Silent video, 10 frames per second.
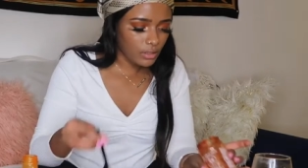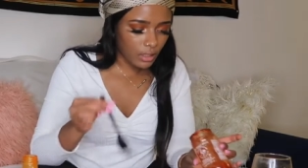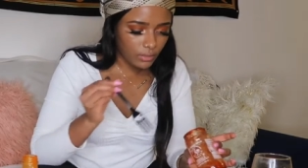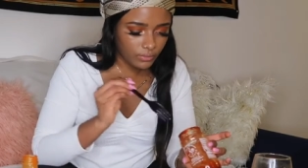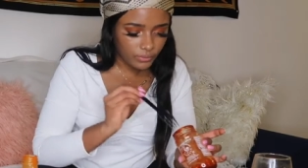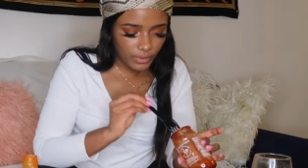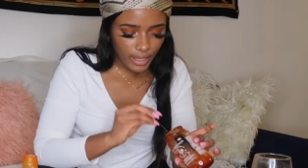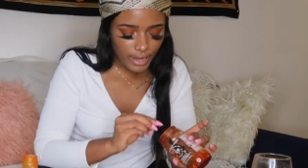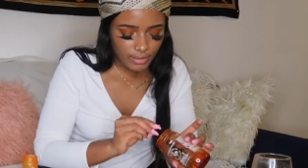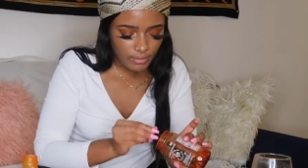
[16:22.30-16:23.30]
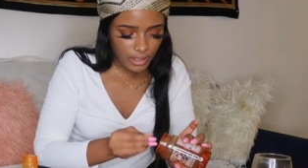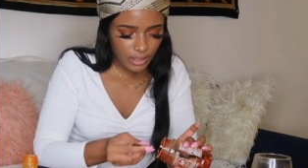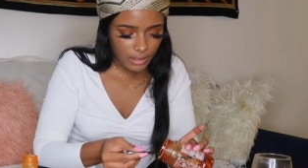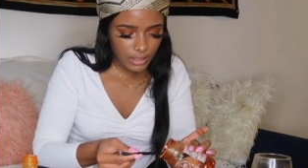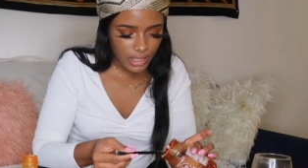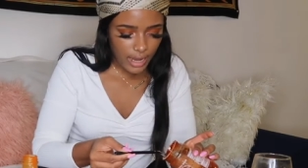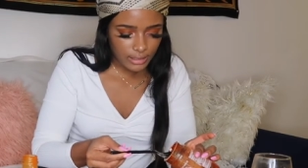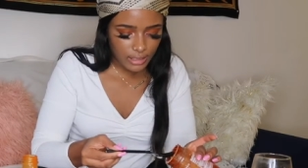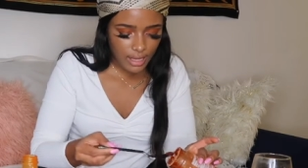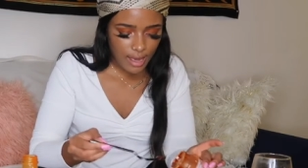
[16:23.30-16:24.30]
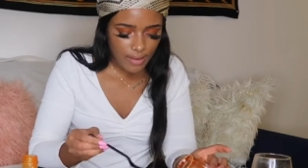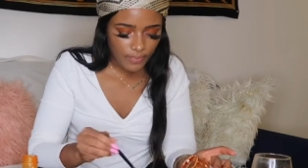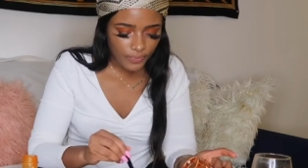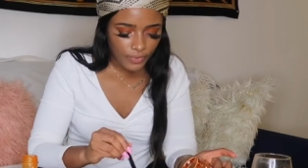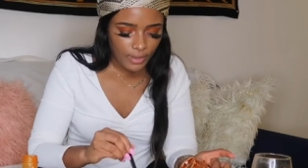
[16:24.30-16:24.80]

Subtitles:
So I'd have to be signed to them,